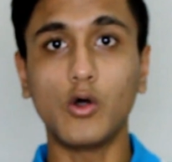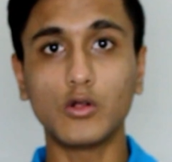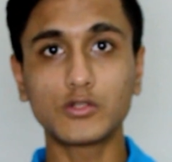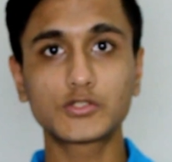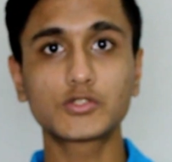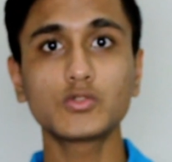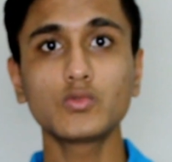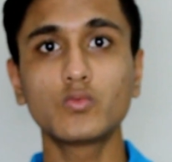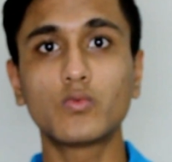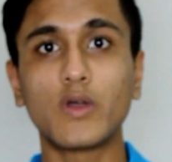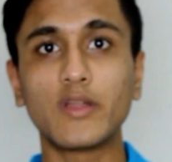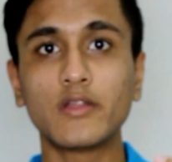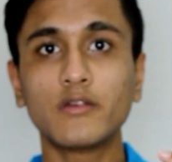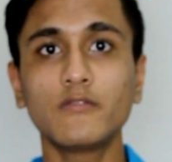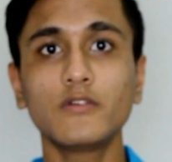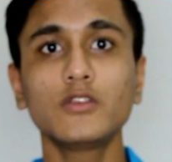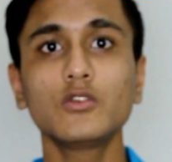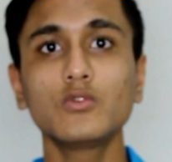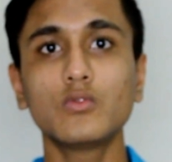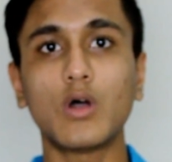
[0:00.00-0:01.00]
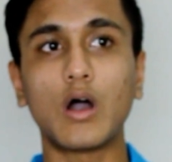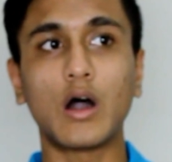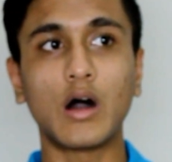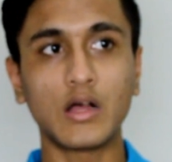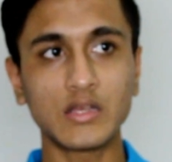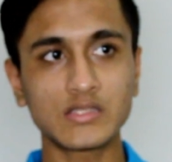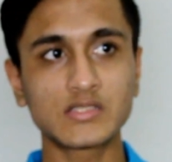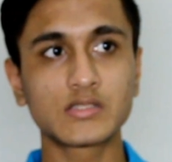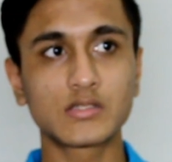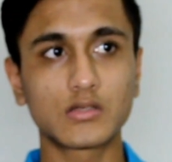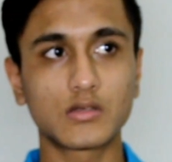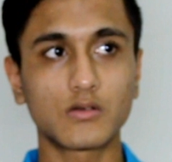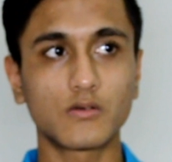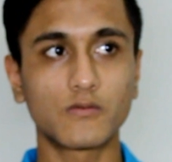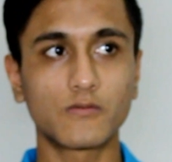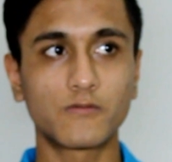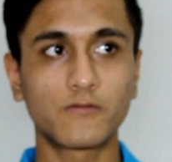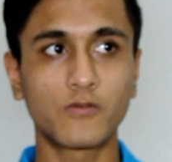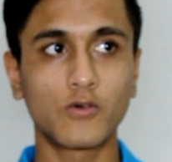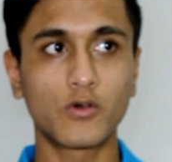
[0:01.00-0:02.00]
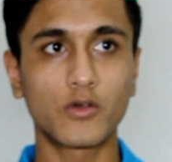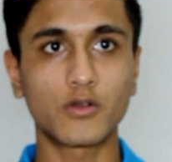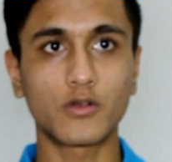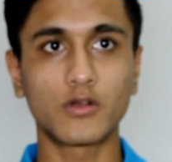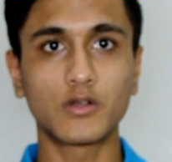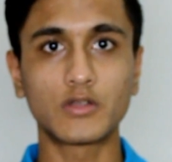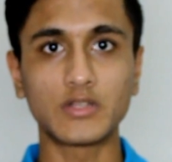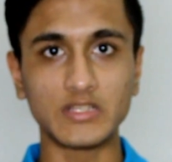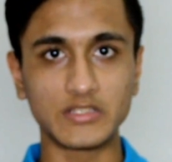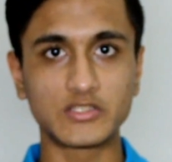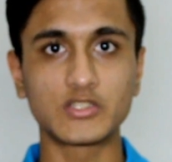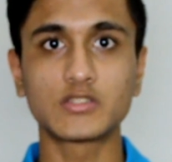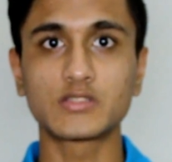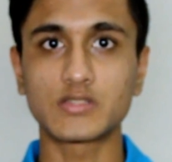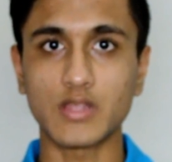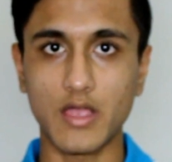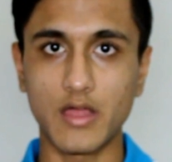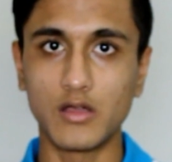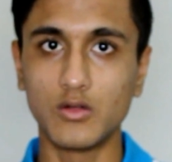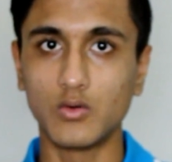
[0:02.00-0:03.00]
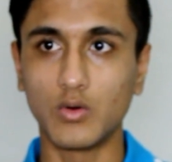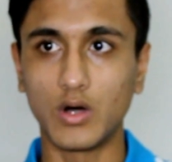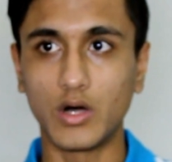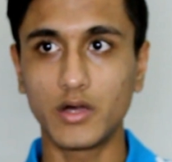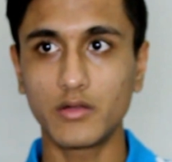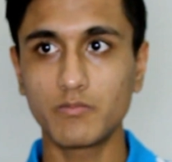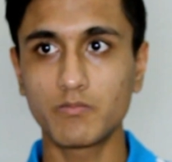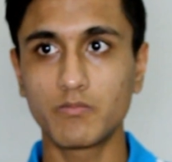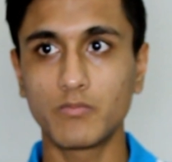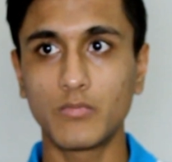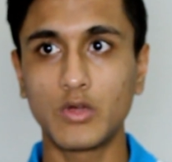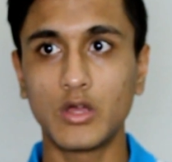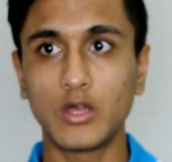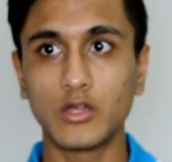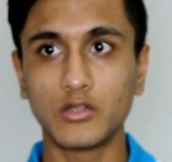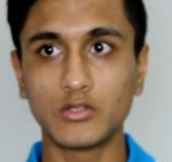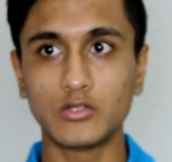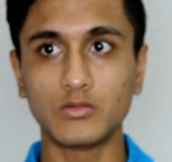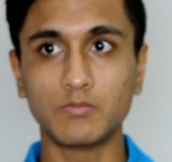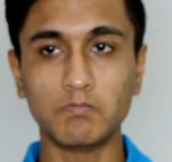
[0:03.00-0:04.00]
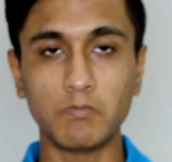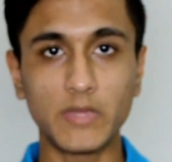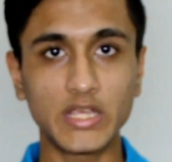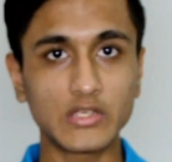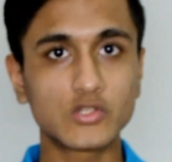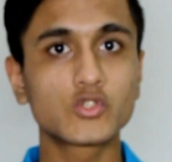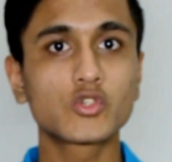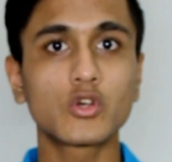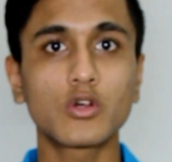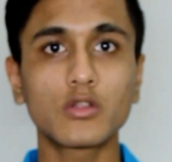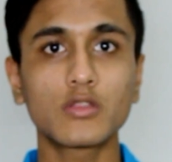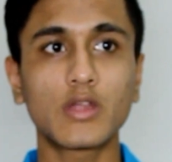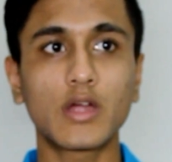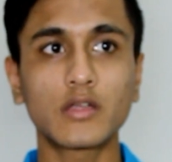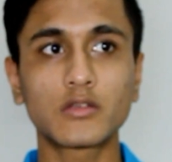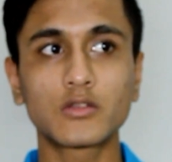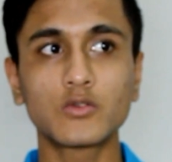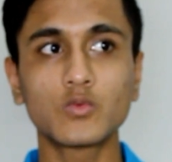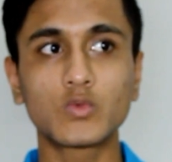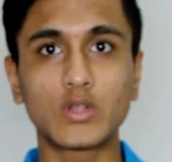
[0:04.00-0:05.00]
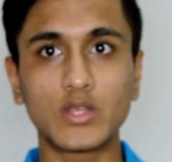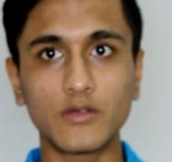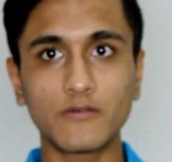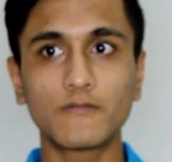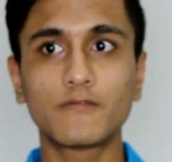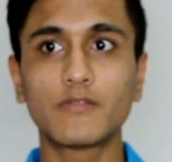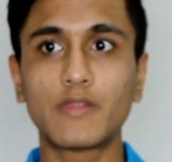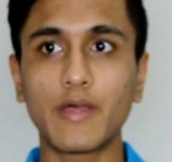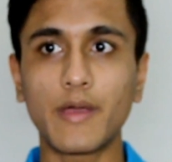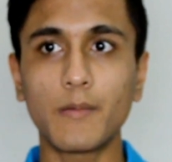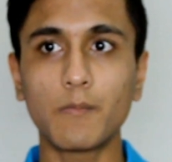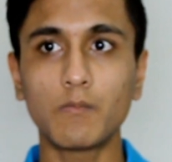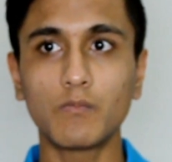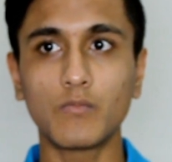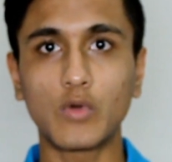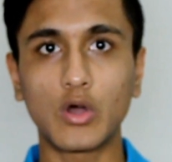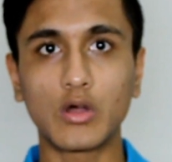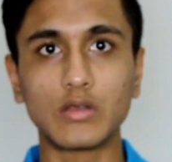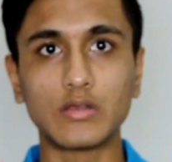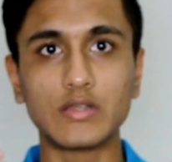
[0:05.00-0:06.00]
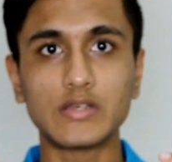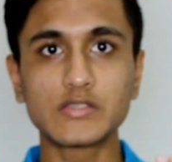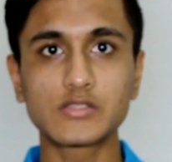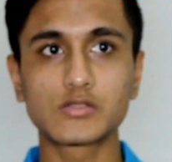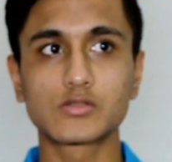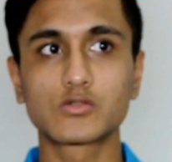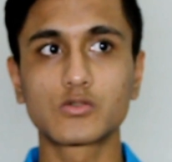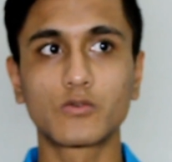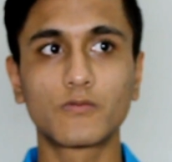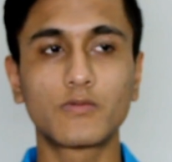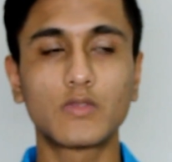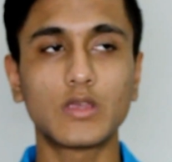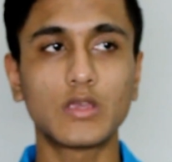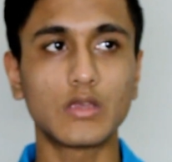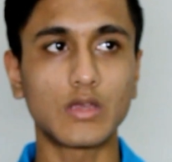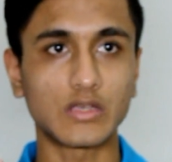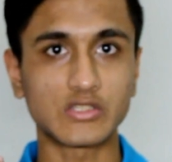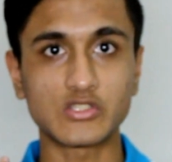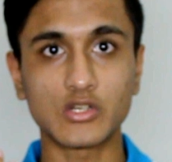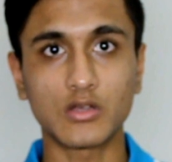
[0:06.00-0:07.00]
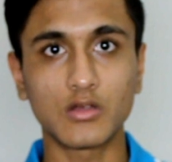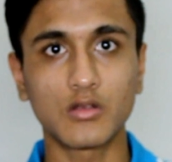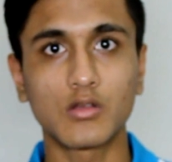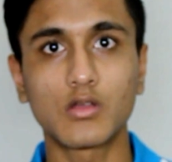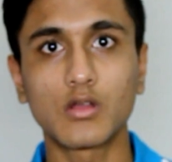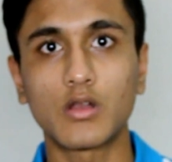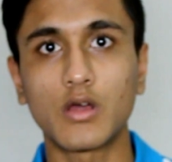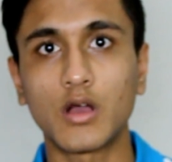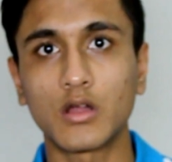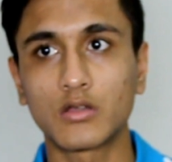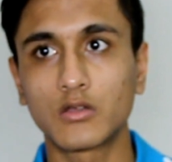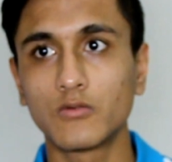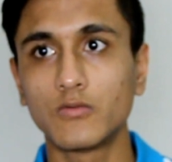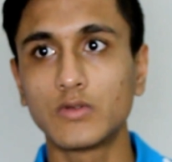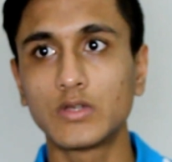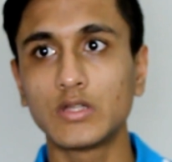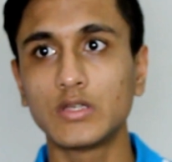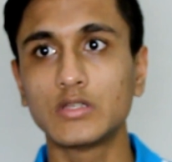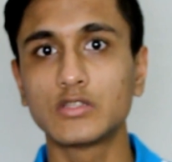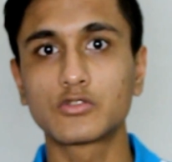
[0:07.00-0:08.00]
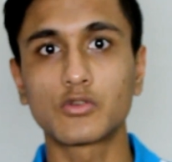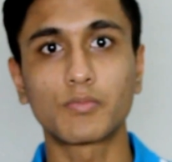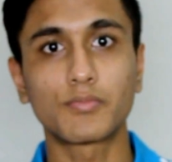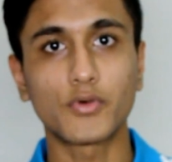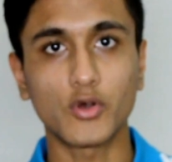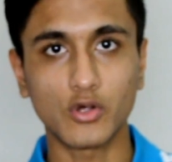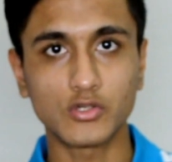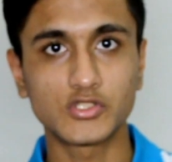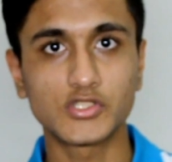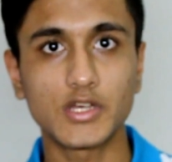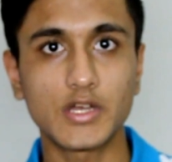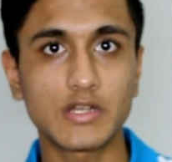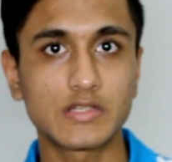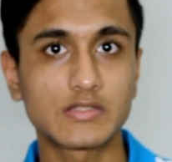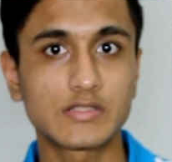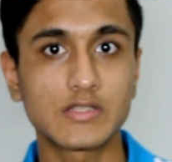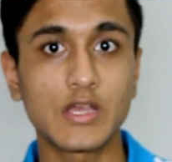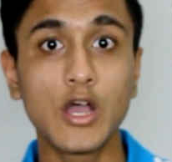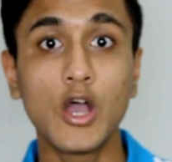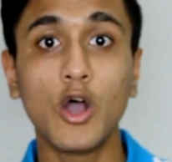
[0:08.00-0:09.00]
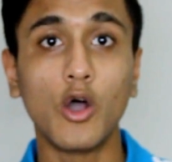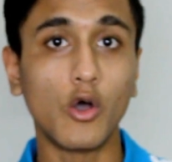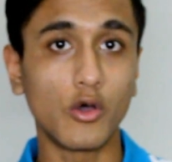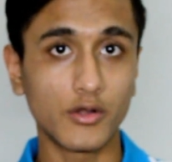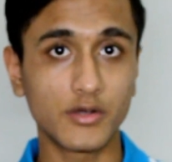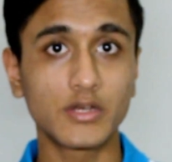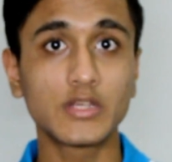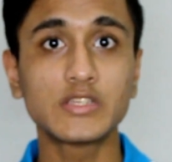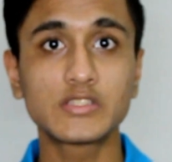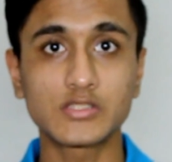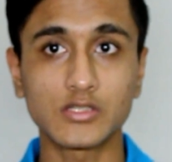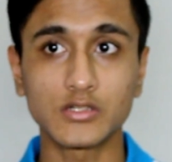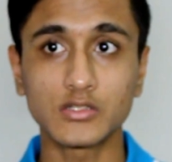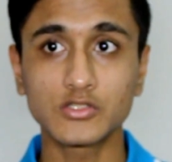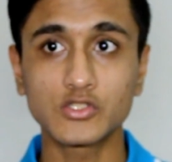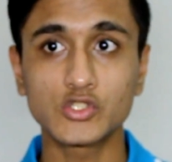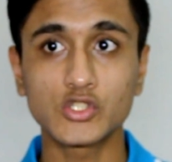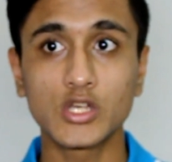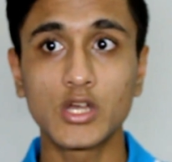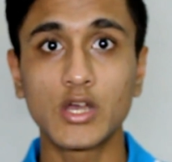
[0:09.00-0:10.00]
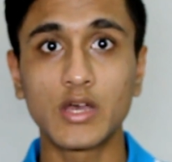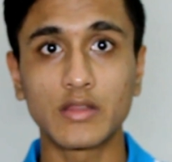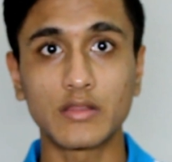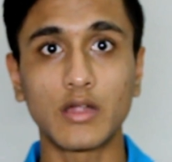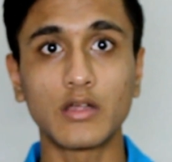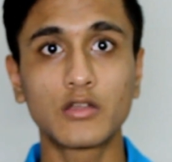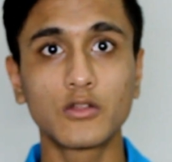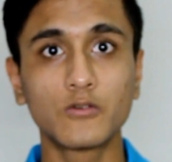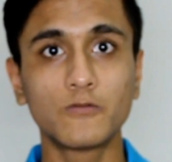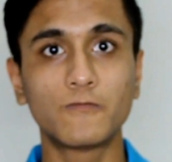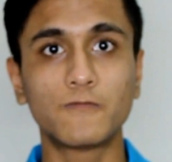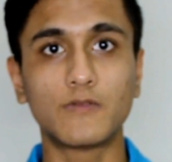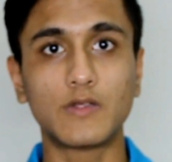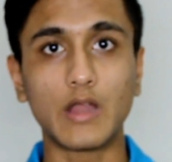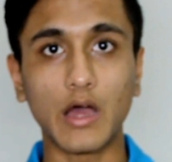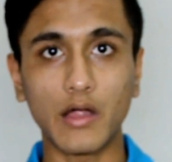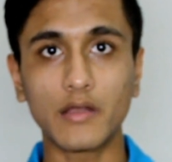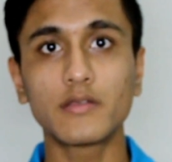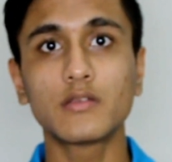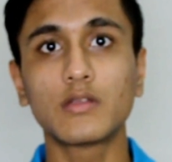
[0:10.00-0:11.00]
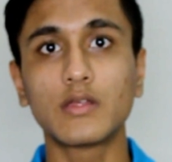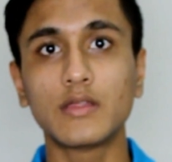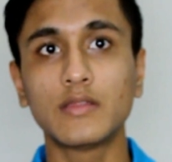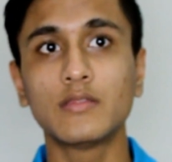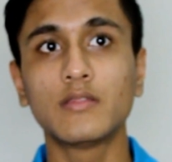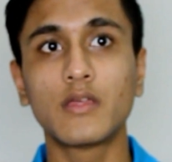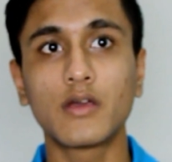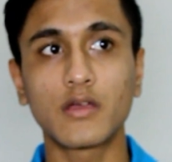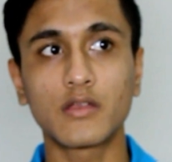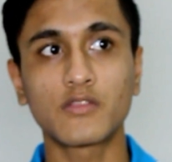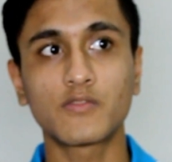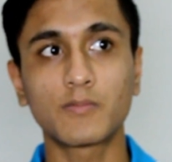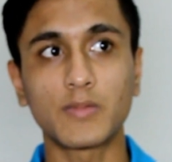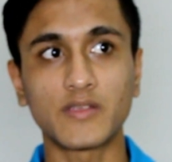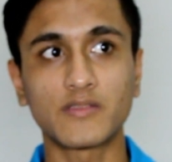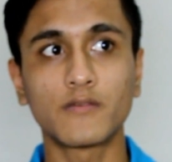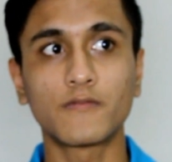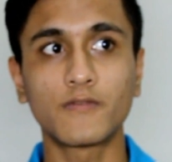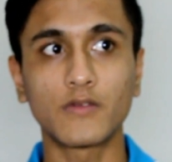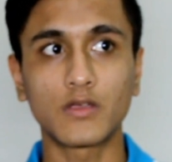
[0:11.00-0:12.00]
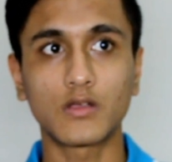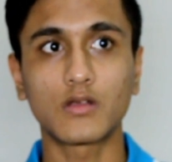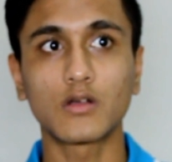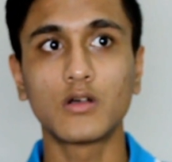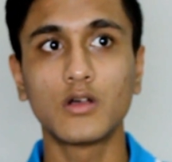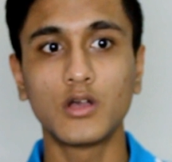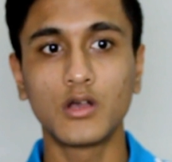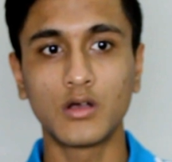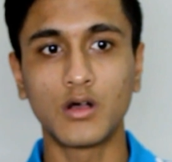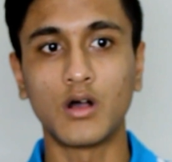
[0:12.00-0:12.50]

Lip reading: Also, whenever you ask for a teacher's LOR, make sure that you give them a list of the extracurricular activities or projects or research that you've done in their specific